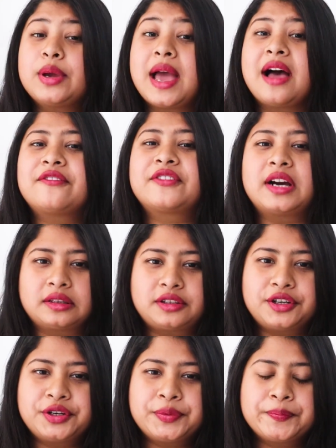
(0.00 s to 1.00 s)
we have
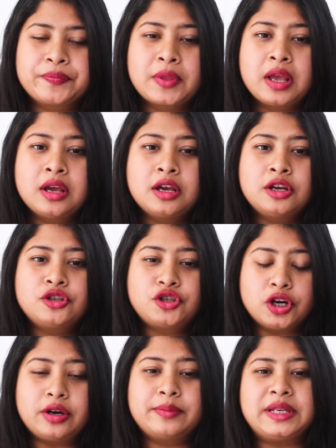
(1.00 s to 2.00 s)
Qatar,
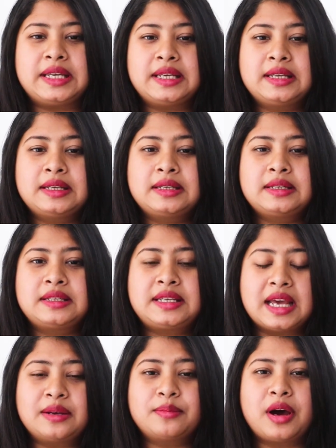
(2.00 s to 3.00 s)
Germany,
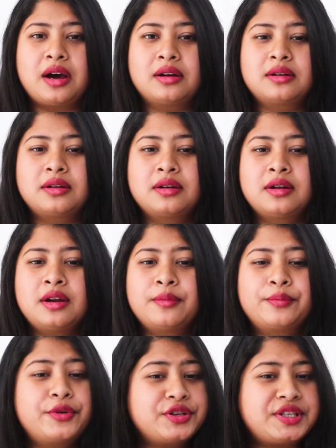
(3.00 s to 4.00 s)
Denmark,
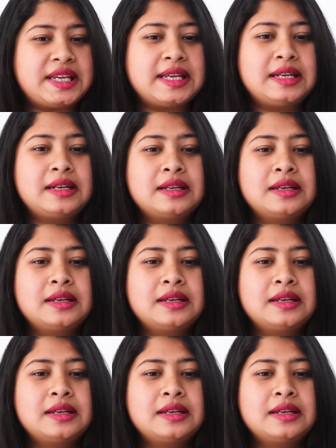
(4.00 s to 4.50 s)
Brazil,